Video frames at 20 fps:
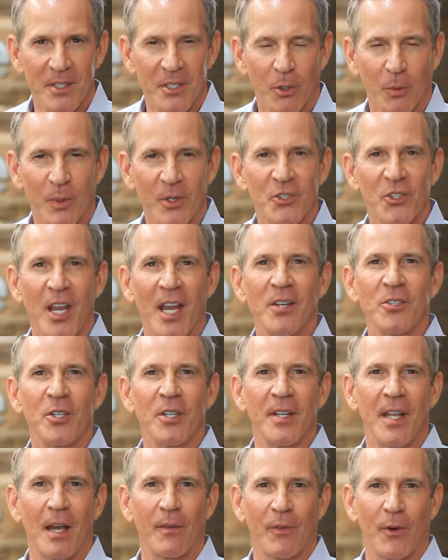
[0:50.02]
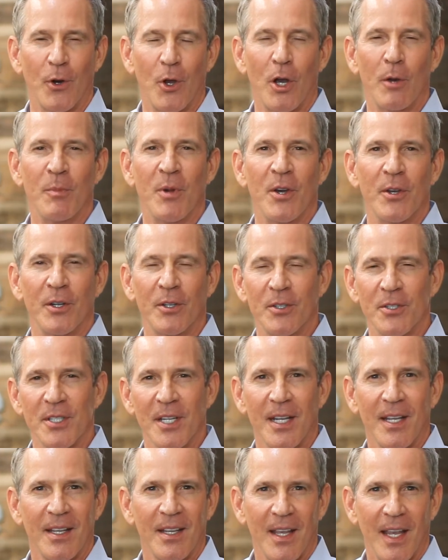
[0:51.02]
so we're changing that for homeowners
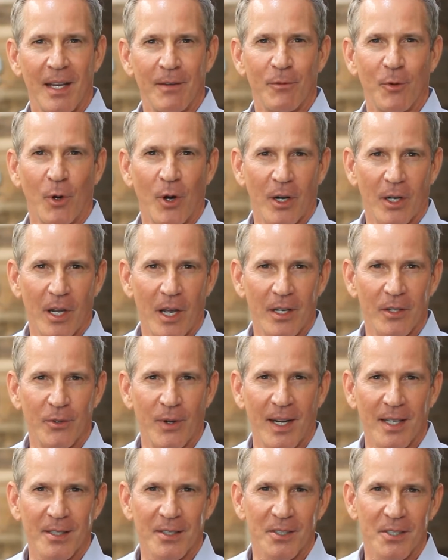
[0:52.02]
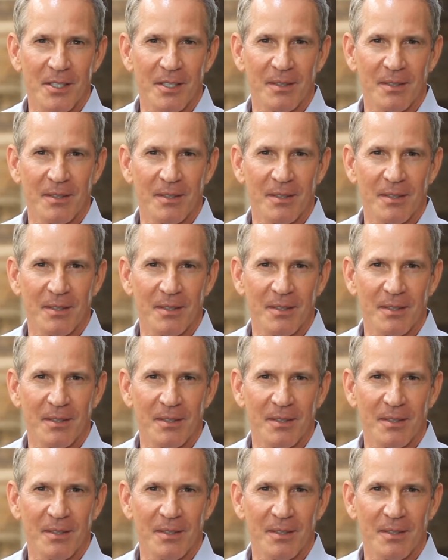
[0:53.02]
and for our contractors.